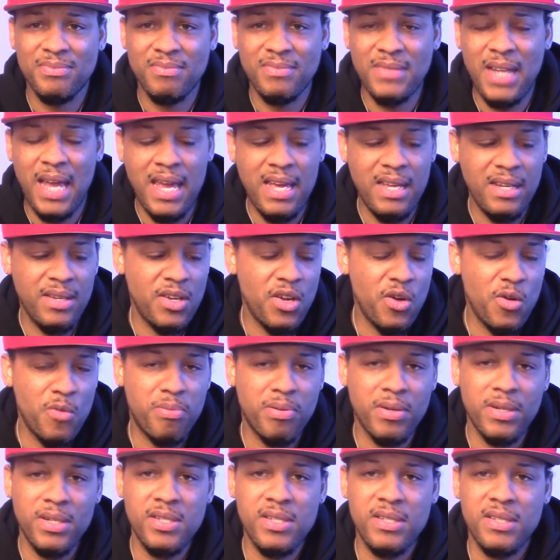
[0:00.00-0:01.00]
And no
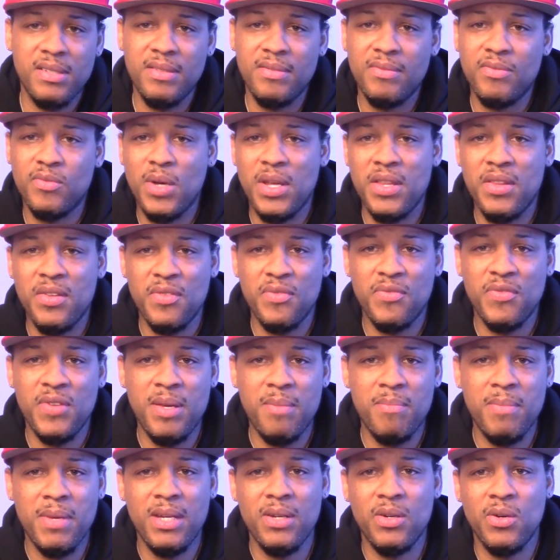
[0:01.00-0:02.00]
person, whether
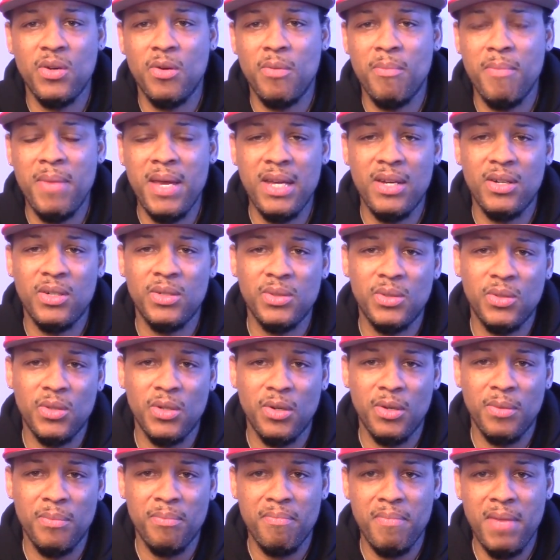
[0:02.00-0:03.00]
female or male
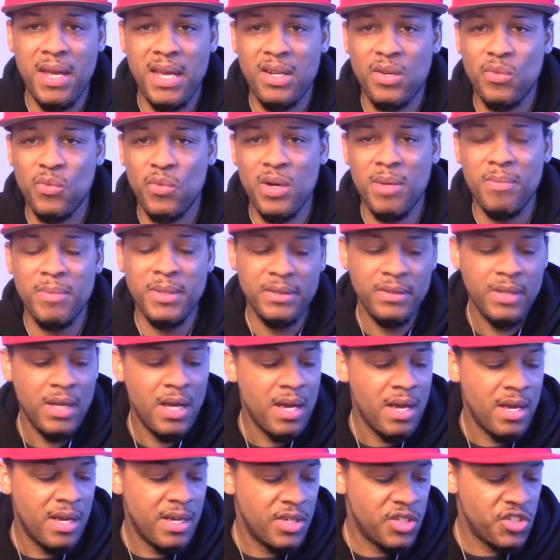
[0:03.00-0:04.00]
or man or woman,
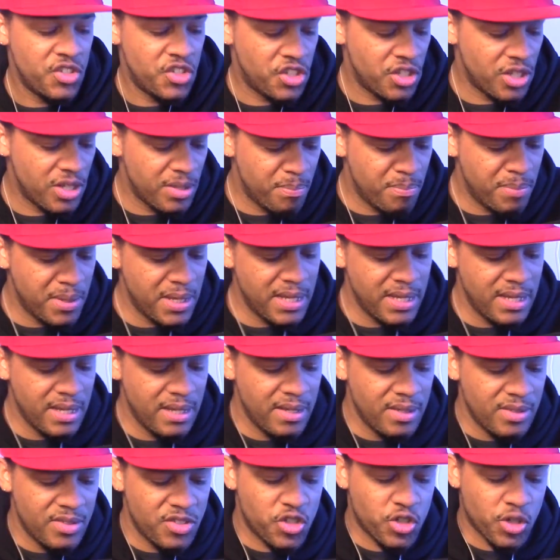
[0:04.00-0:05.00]
should
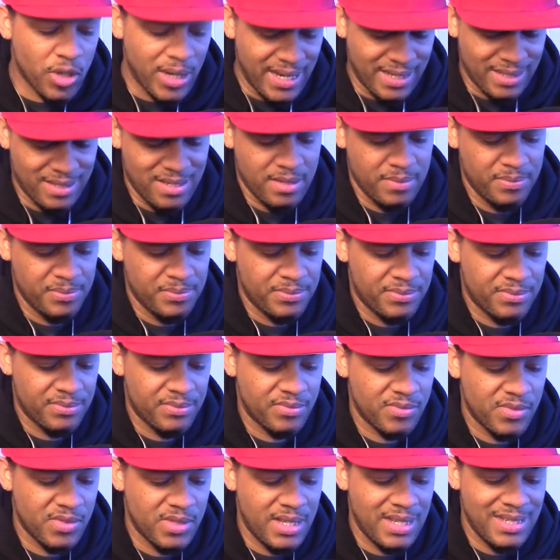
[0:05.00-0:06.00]
be tricked
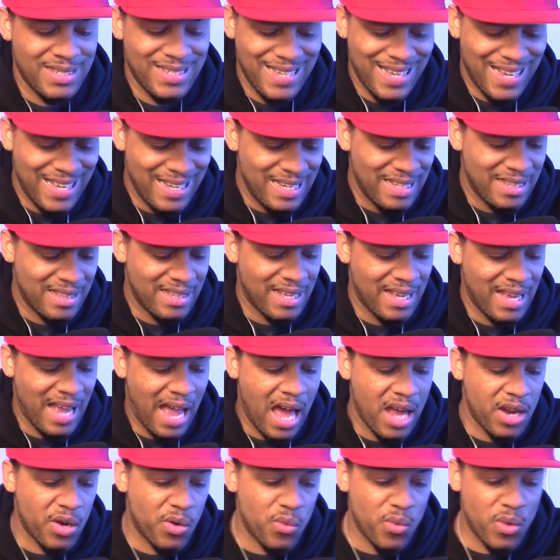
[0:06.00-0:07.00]
into anything.
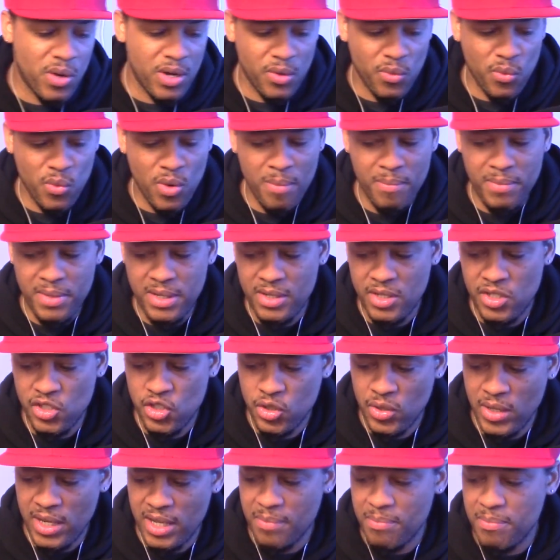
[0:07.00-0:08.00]
I don't want a woman to
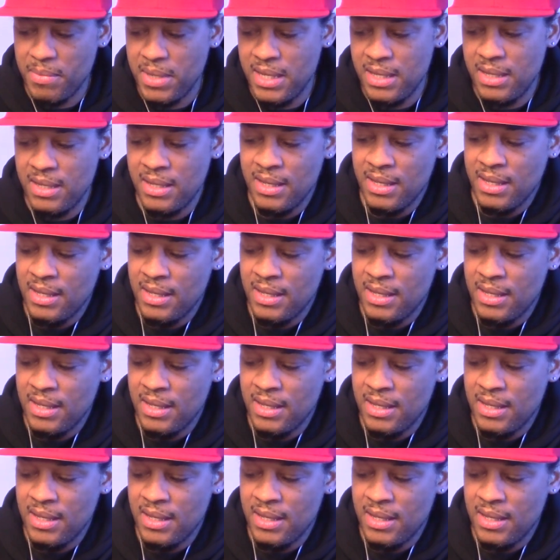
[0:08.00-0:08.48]
trick me